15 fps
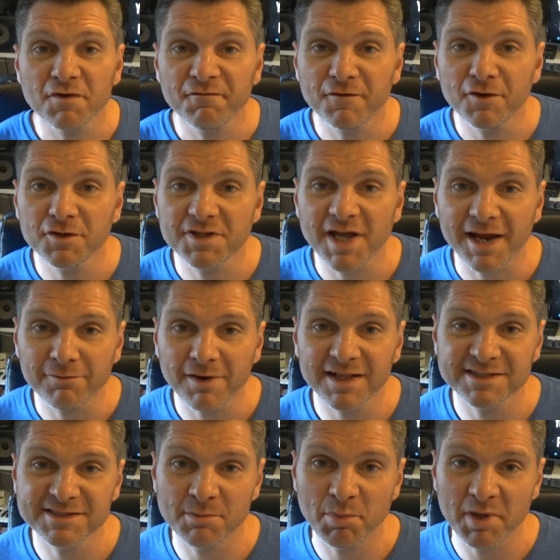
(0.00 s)
refer
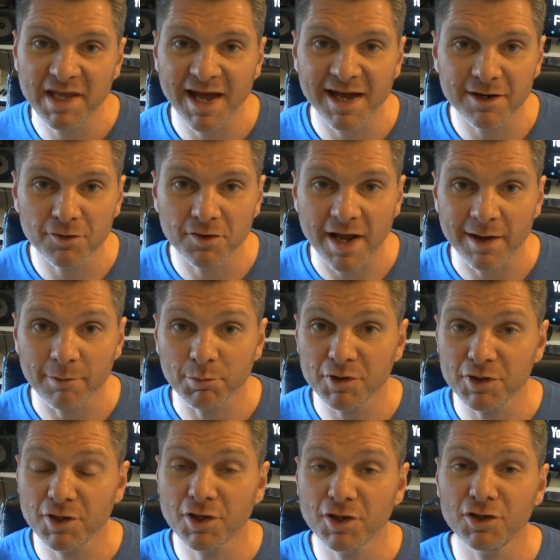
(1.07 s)
directly to piano now, but
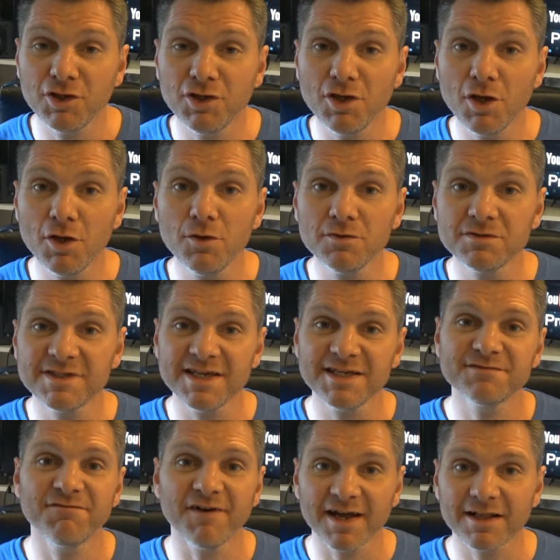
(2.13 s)
you can use
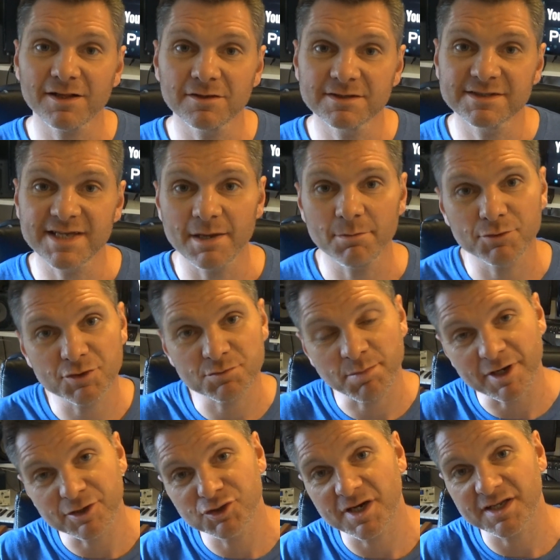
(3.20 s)
this vital tip just
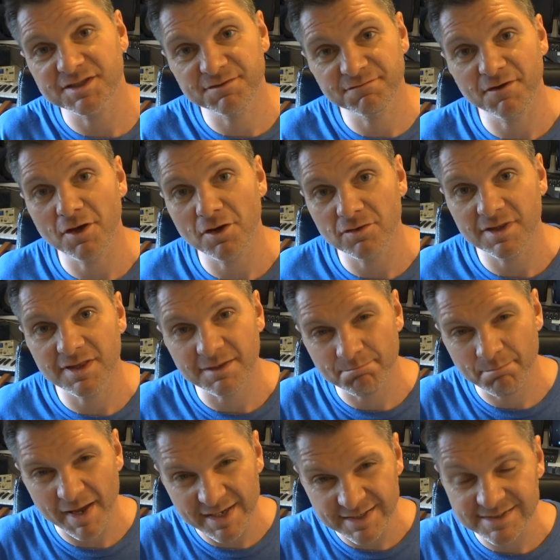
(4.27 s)
by transferring the
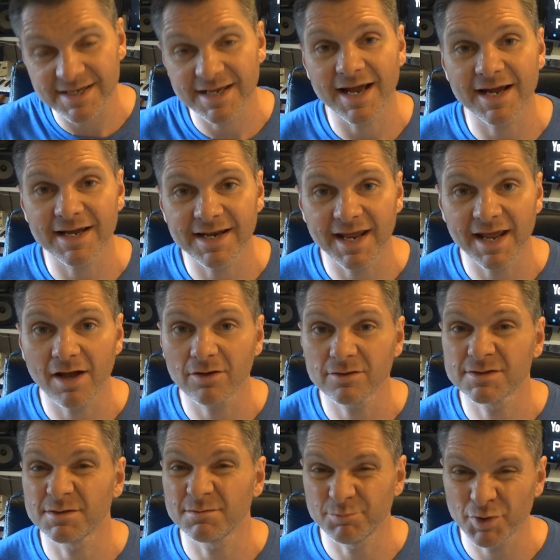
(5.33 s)
basic idea
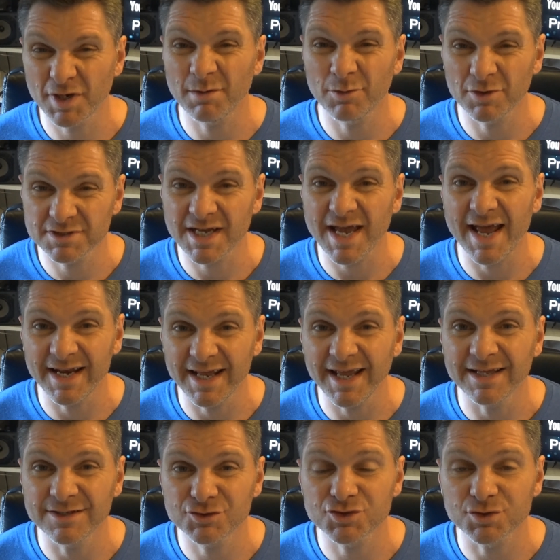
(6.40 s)
onto pretty much any
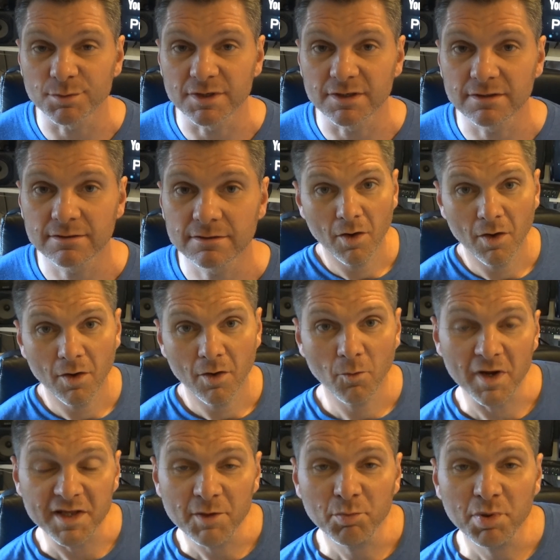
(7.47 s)
instrument.
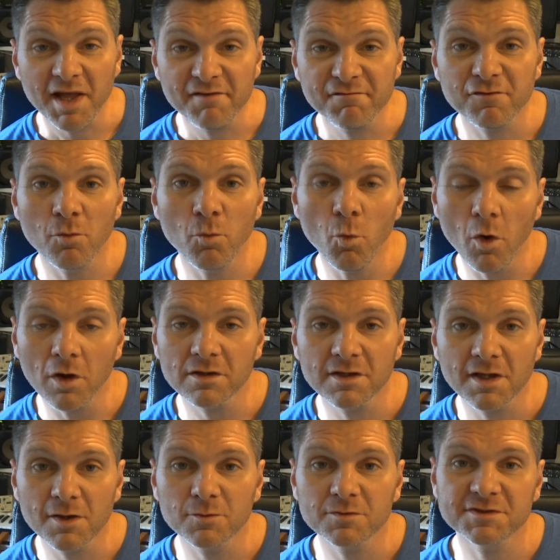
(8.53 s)
When you play from one
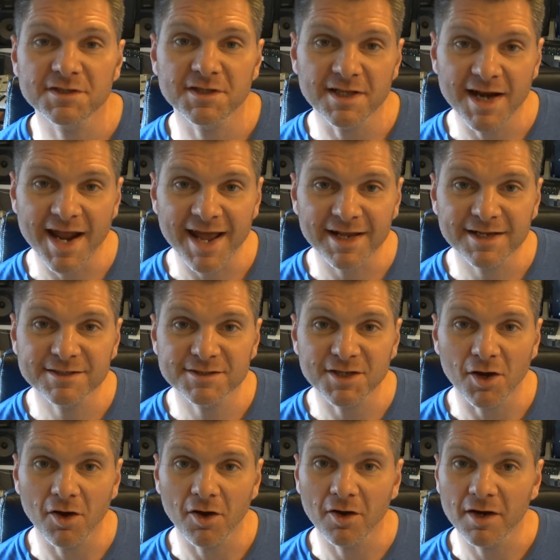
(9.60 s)
note to the next
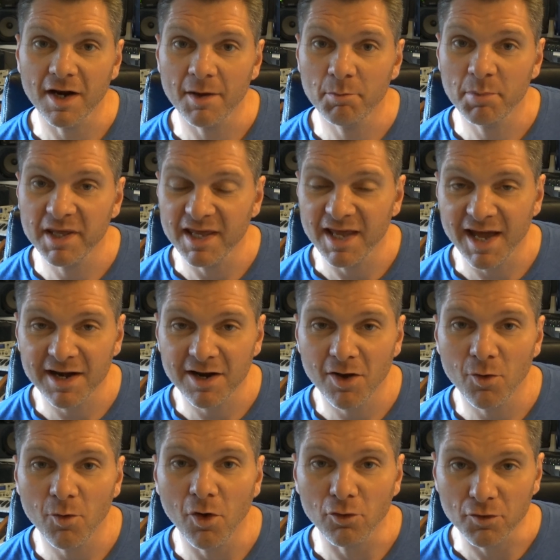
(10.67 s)
on a
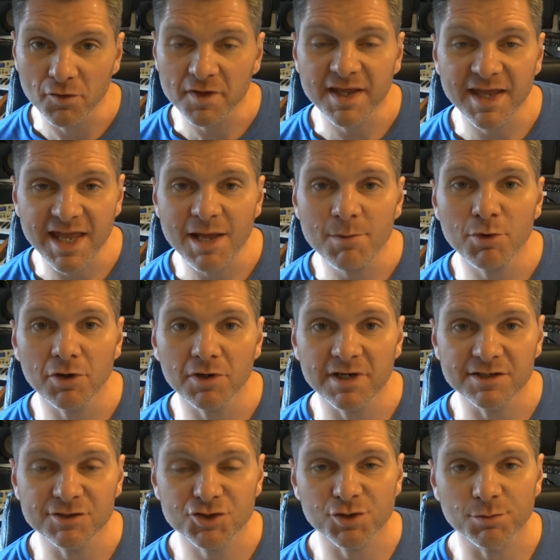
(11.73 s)
piano or other keyboard
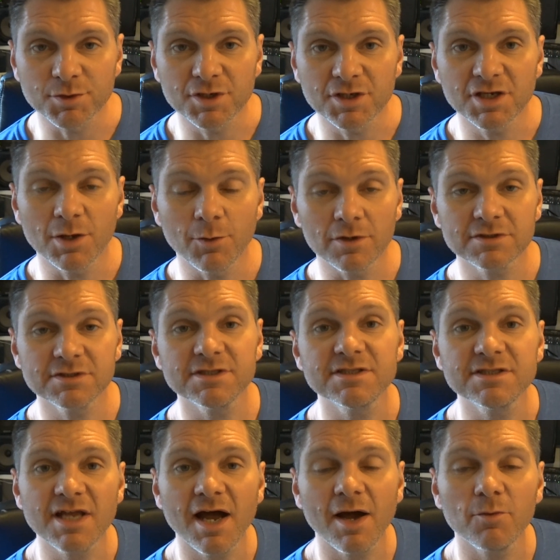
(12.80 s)
instrument, you want to
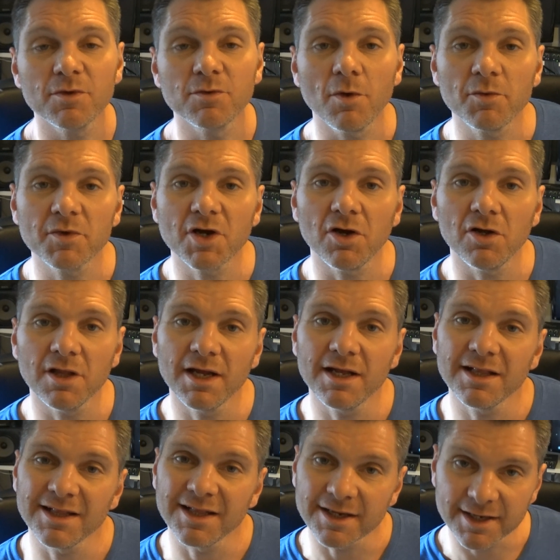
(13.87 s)
start with what we call a
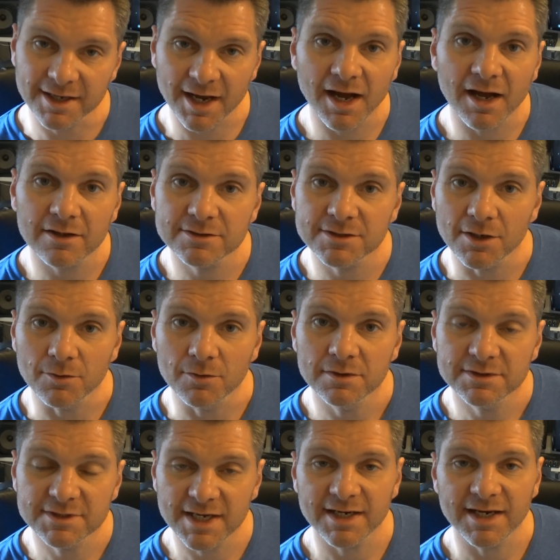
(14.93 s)
legato
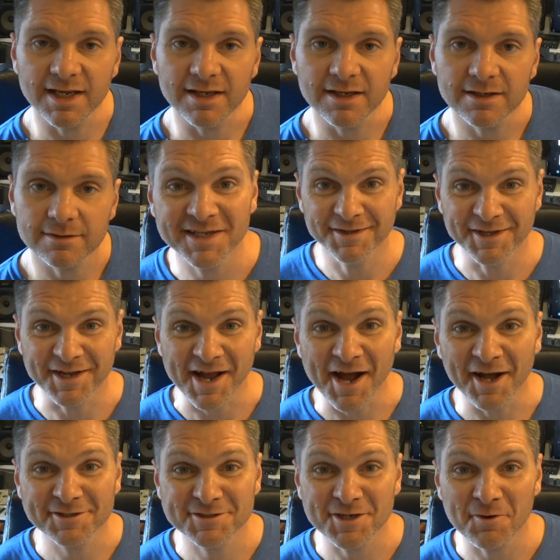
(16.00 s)
technique.
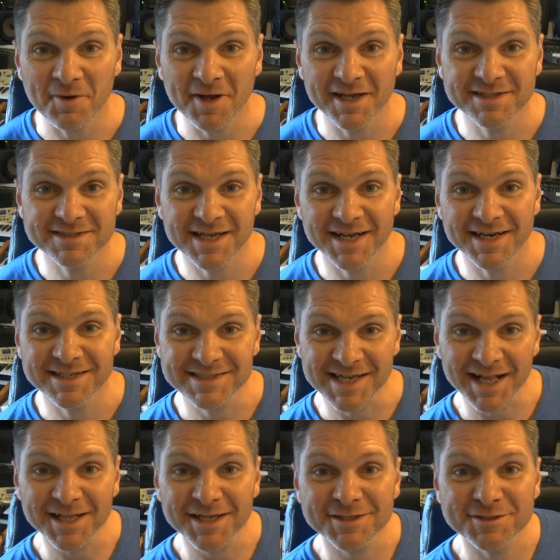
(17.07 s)
Legato is an
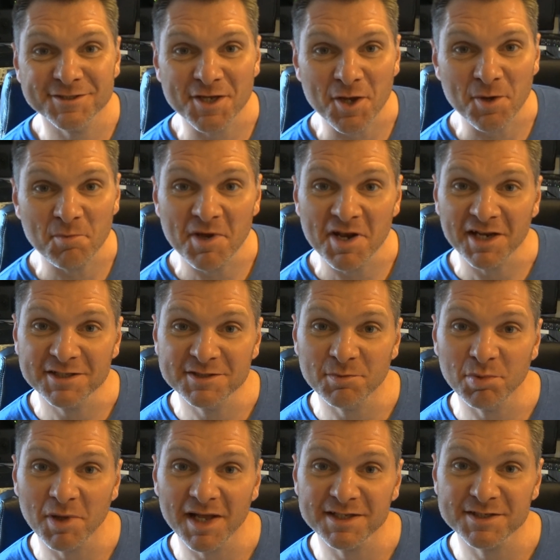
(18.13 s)
Italian term meaning to
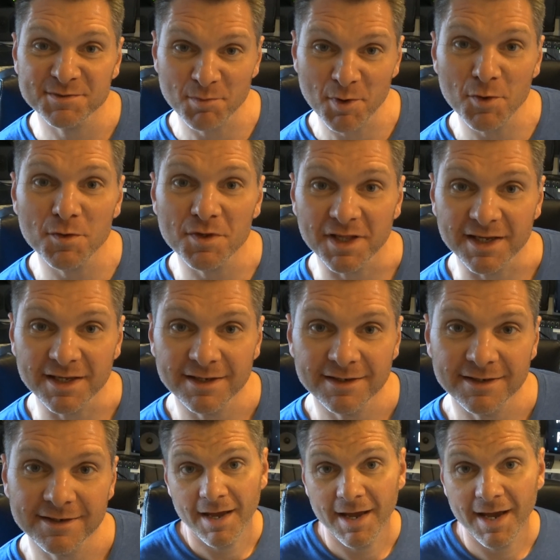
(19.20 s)
play smoothly.
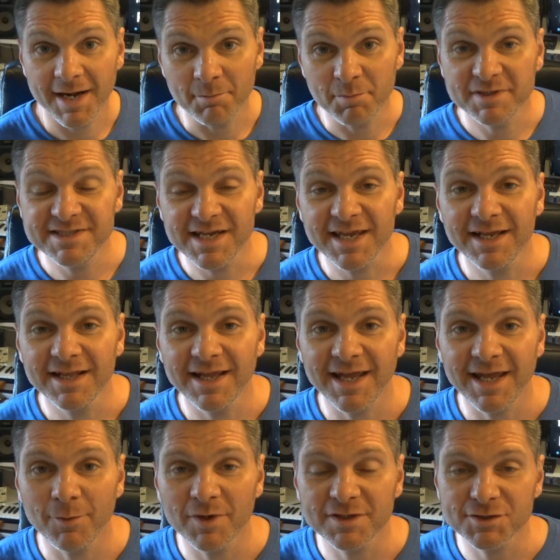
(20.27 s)
And in particular
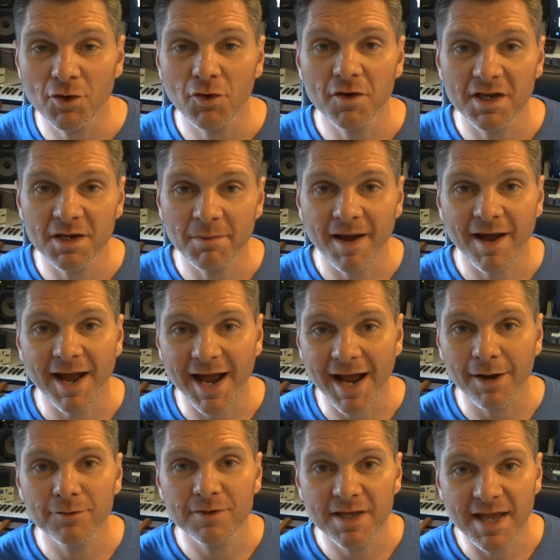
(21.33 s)
here, we're talking about
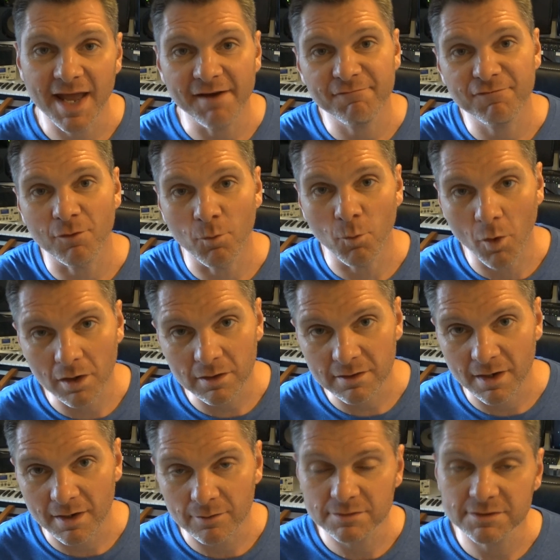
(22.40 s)
how you get from
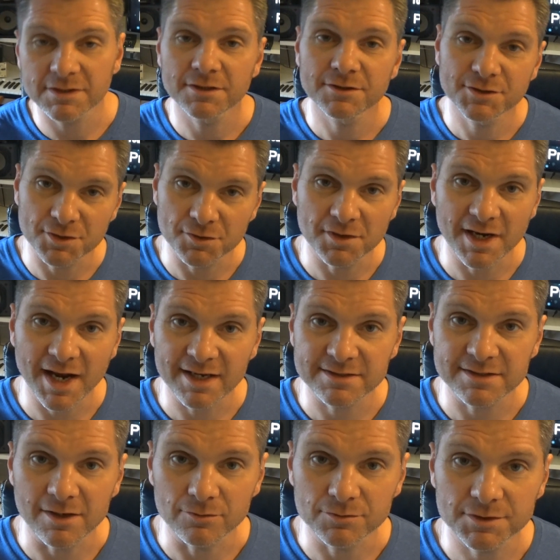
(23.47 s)
one note to the
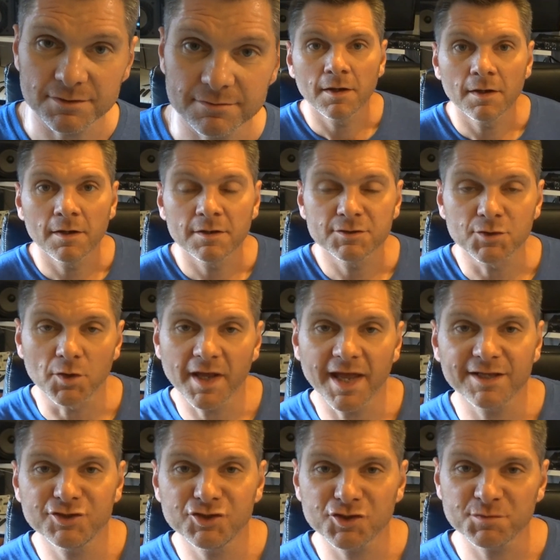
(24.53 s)
next note. So
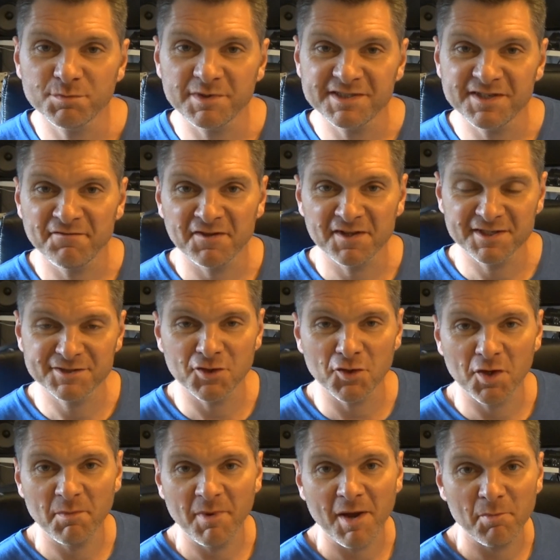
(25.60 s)
again, just specifically
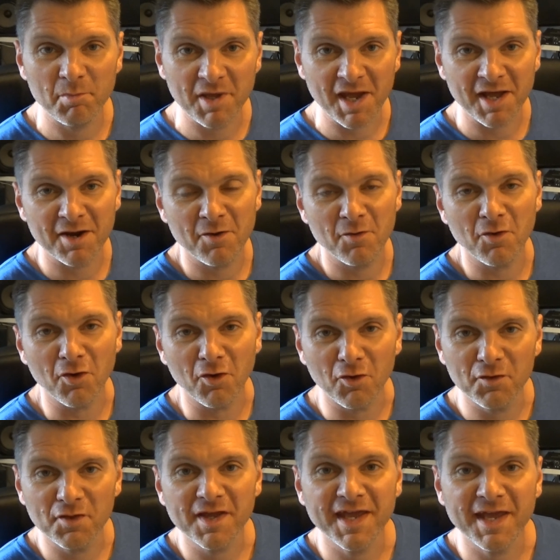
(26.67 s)
talking about piano
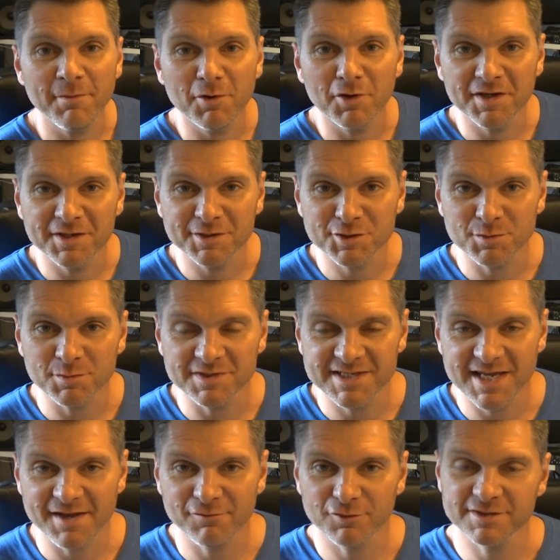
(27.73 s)
or other keyboard instruments
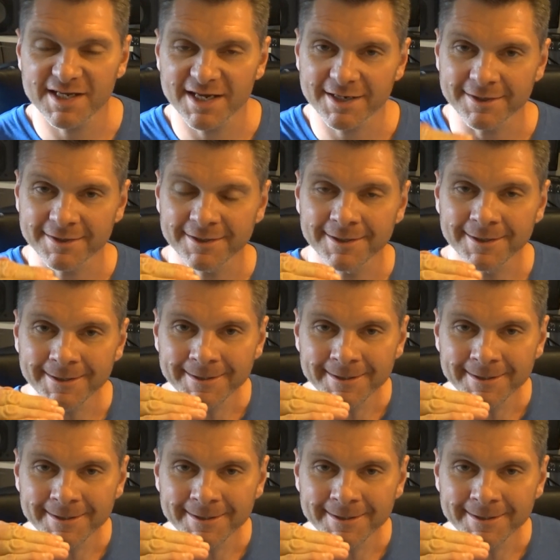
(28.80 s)
here for a second.